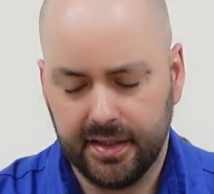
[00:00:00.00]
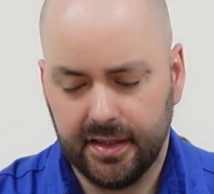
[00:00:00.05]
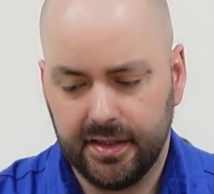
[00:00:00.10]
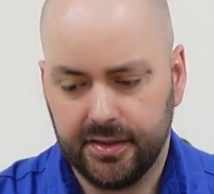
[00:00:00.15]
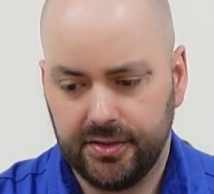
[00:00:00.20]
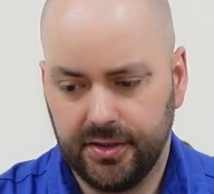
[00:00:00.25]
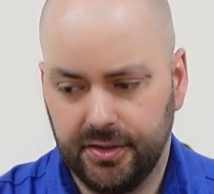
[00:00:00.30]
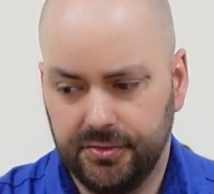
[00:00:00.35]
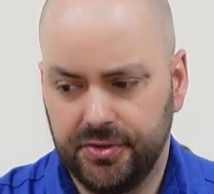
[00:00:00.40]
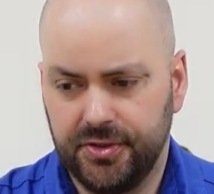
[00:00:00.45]

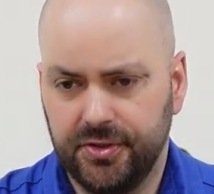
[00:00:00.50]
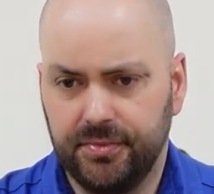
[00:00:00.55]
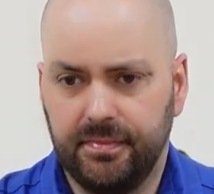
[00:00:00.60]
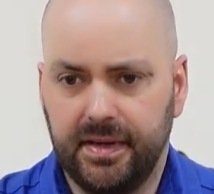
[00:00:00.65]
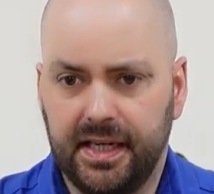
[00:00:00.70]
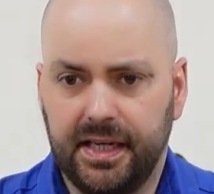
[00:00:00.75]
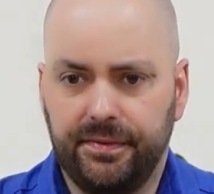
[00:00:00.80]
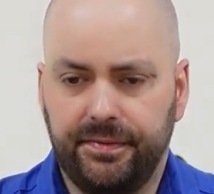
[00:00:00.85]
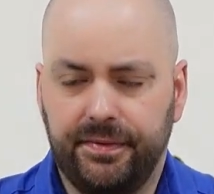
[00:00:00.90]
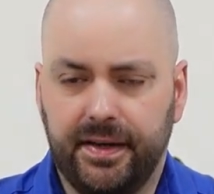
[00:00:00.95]
So some
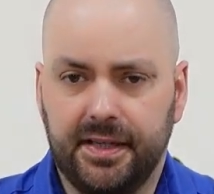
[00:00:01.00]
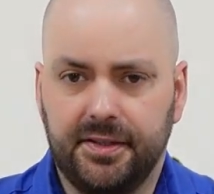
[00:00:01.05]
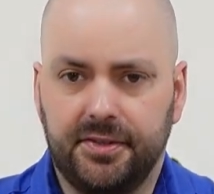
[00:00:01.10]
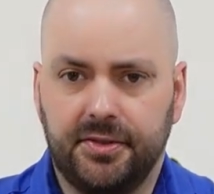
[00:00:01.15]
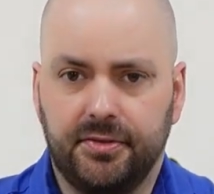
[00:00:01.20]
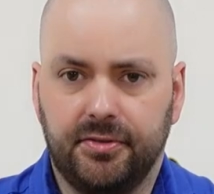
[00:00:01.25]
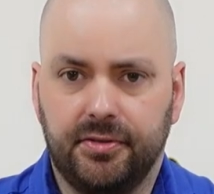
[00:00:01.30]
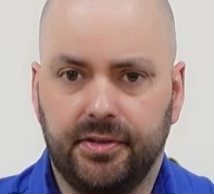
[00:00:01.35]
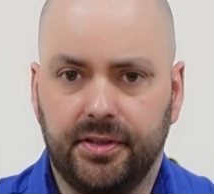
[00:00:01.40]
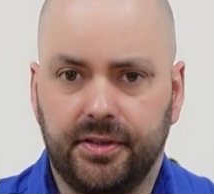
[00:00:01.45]

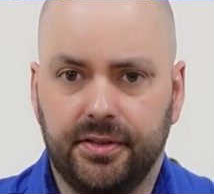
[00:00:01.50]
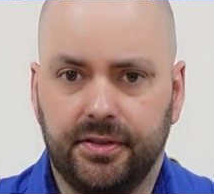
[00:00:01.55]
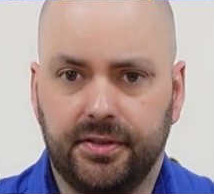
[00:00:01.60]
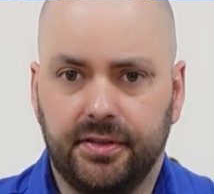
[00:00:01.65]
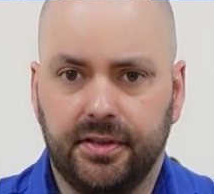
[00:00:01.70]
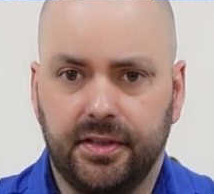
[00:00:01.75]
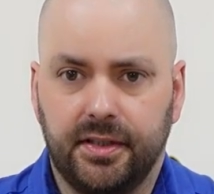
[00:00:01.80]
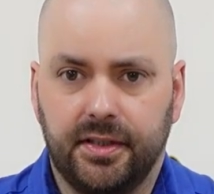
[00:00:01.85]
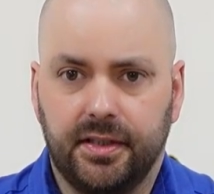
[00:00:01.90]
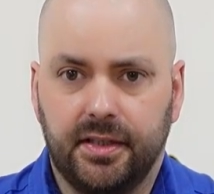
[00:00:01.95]

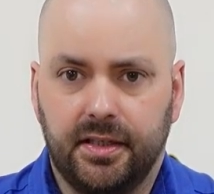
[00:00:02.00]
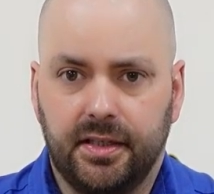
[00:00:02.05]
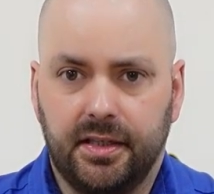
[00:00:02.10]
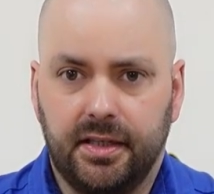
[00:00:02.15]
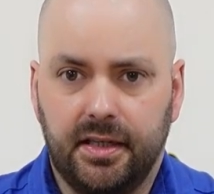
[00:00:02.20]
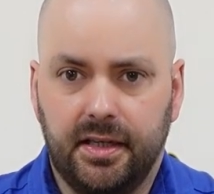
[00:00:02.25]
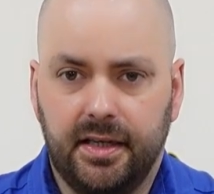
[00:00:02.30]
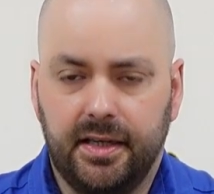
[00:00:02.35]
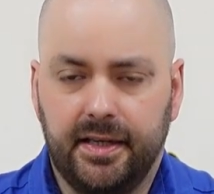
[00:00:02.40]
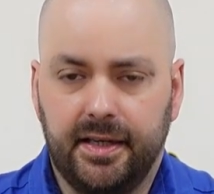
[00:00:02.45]
manufacturers
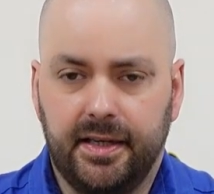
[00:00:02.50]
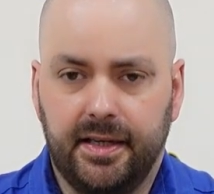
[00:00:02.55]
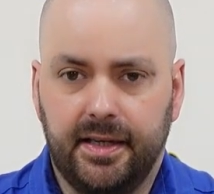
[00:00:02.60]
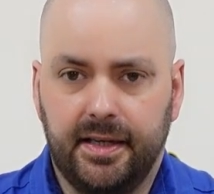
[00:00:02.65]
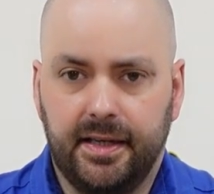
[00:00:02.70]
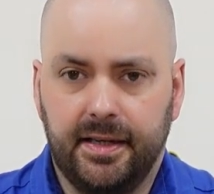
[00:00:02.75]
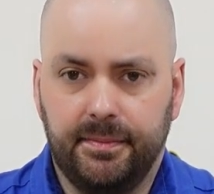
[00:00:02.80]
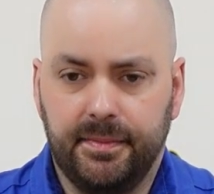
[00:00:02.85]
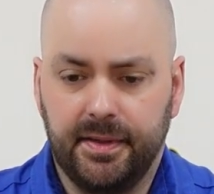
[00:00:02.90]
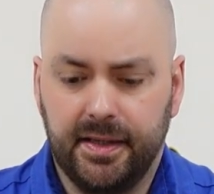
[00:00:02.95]

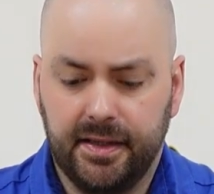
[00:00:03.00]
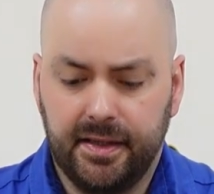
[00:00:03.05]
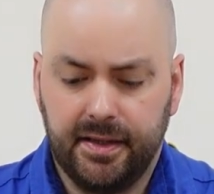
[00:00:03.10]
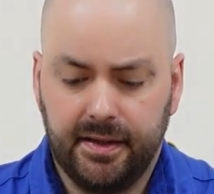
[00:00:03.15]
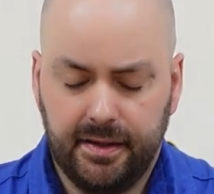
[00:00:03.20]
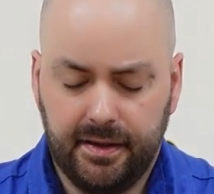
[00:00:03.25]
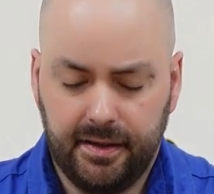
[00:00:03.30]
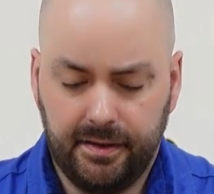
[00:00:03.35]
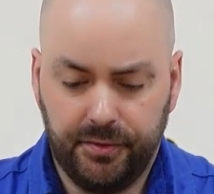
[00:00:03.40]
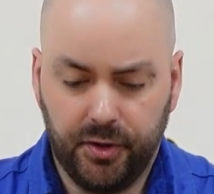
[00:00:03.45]

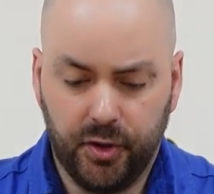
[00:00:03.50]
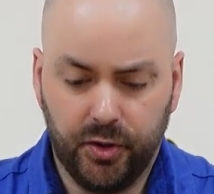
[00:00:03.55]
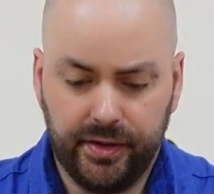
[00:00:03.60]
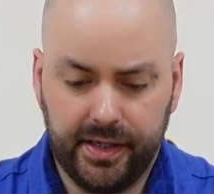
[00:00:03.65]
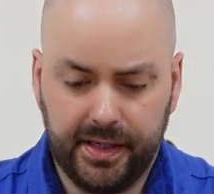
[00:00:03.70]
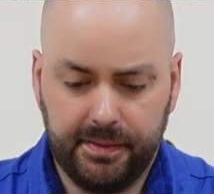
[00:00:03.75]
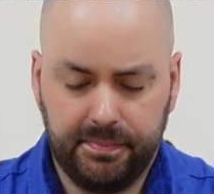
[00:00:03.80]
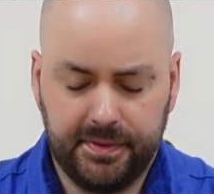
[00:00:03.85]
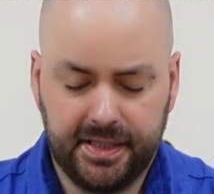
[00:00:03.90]
have already